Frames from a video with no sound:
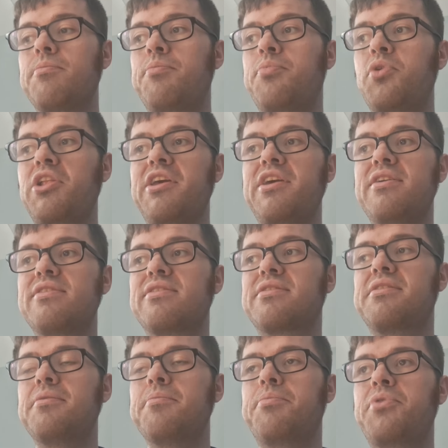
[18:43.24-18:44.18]

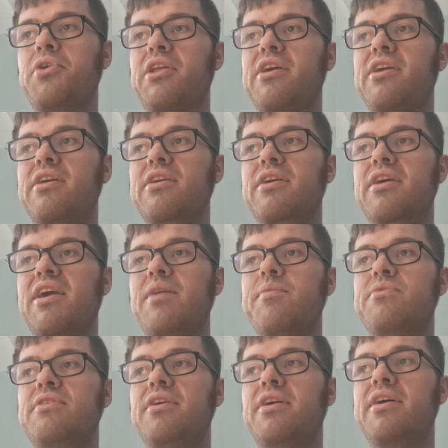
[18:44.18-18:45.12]
brilliant
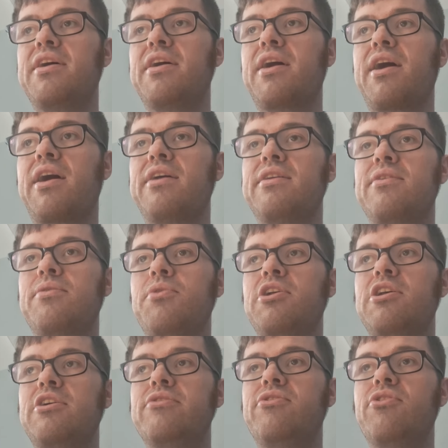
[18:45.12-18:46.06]
game today, and I
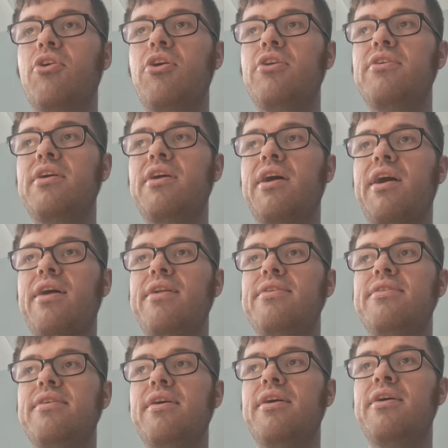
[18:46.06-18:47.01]
really enjoyed it.
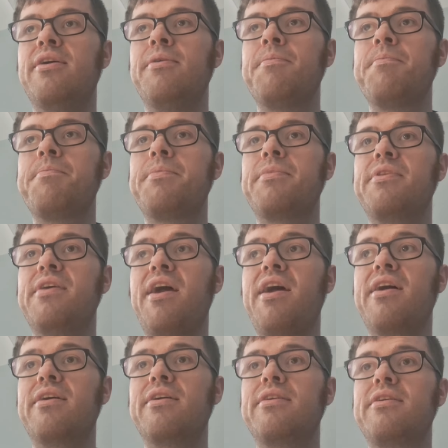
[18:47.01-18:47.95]
And
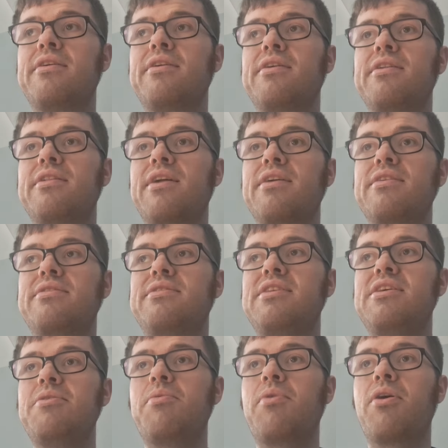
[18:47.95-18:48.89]
let's
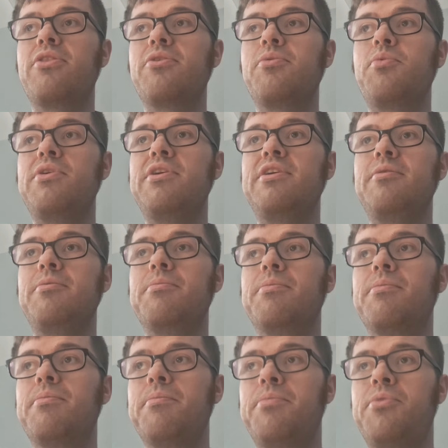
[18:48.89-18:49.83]
see what the week
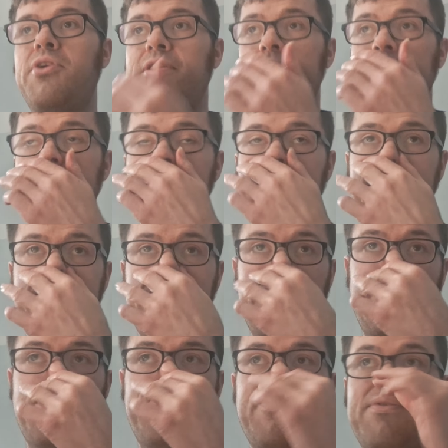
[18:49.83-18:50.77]
brings in
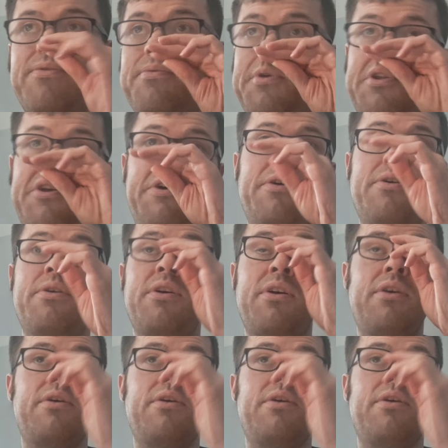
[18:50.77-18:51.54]
terms of, you know,